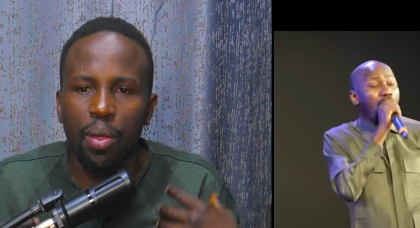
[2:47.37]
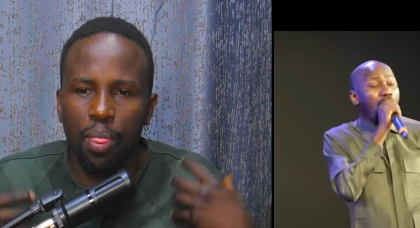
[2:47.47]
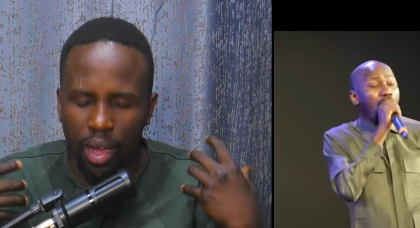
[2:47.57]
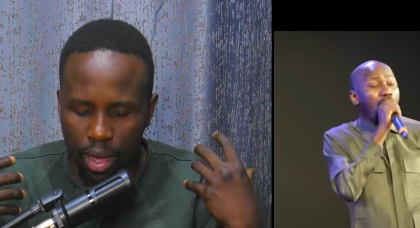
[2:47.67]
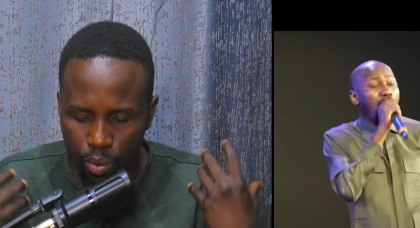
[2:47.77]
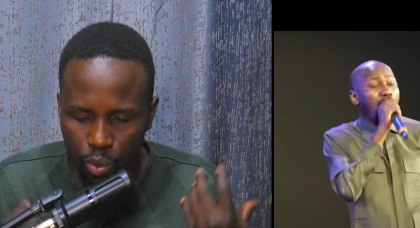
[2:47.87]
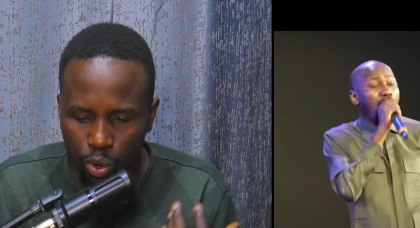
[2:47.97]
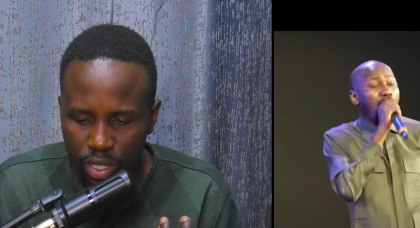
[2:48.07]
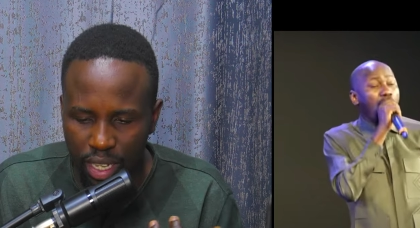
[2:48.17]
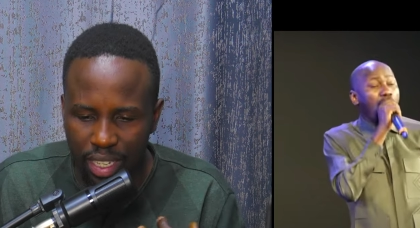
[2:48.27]
Speaker 1: uh,
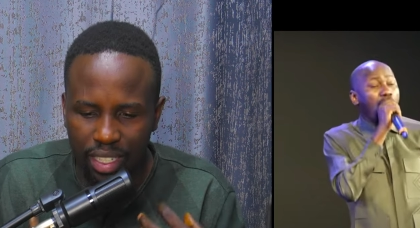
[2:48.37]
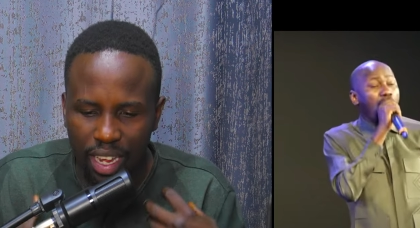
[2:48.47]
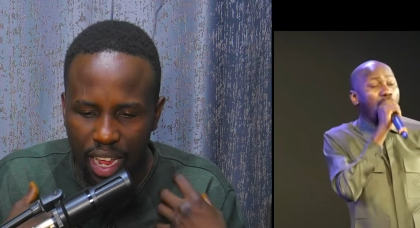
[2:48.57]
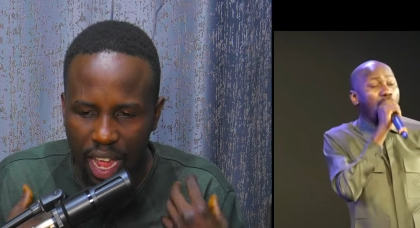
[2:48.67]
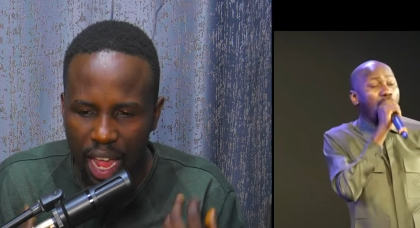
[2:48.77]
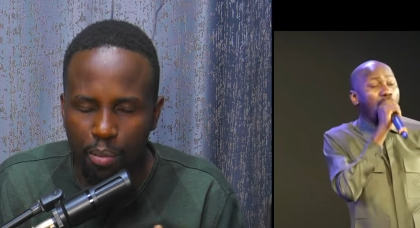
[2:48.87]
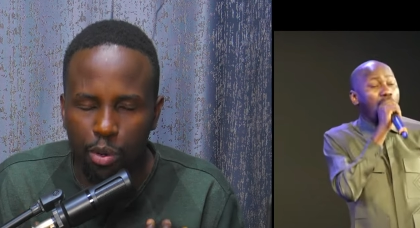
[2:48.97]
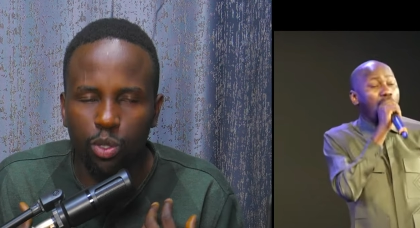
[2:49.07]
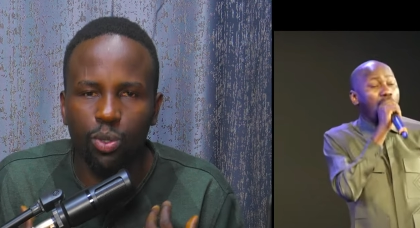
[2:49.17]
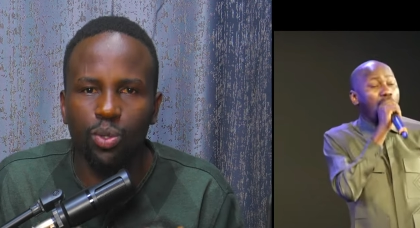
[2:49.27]
wasn't
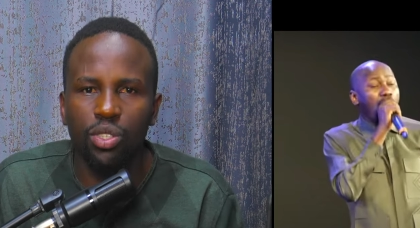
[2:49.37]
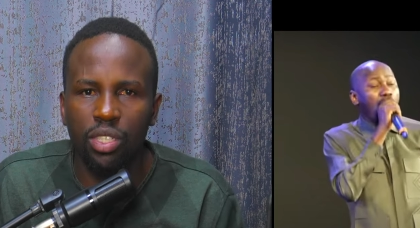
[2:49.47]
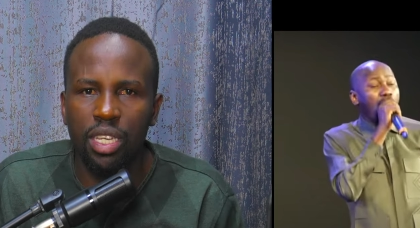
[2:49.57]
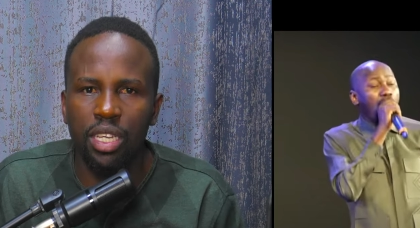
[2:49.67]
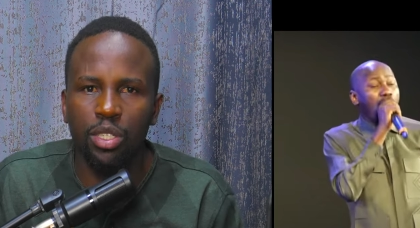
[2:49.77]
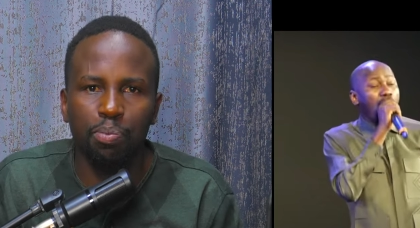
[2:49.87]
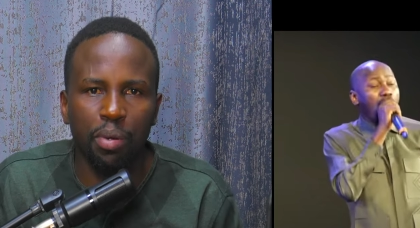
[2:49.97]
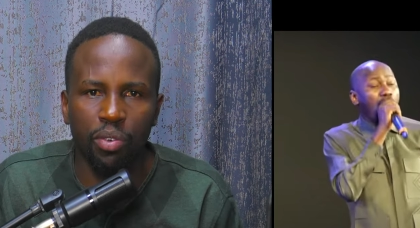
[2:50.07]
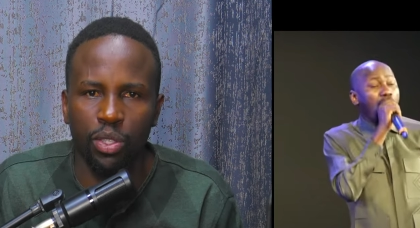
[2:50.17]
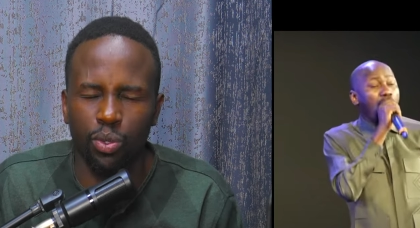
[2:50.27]
able to see
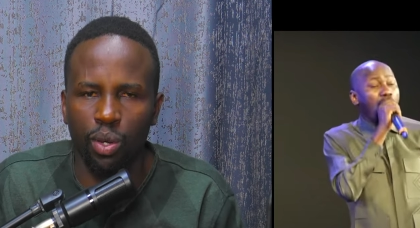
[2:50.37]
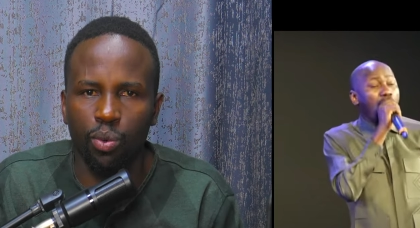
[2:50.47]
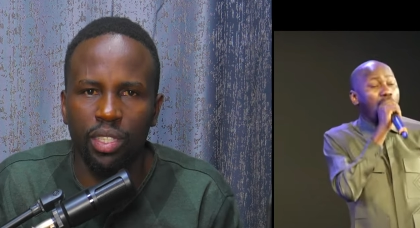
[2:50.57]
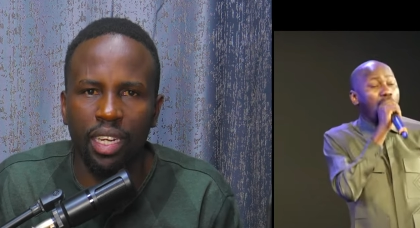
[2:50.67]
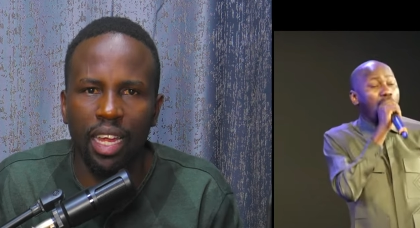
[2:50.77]
spiritual, wasn't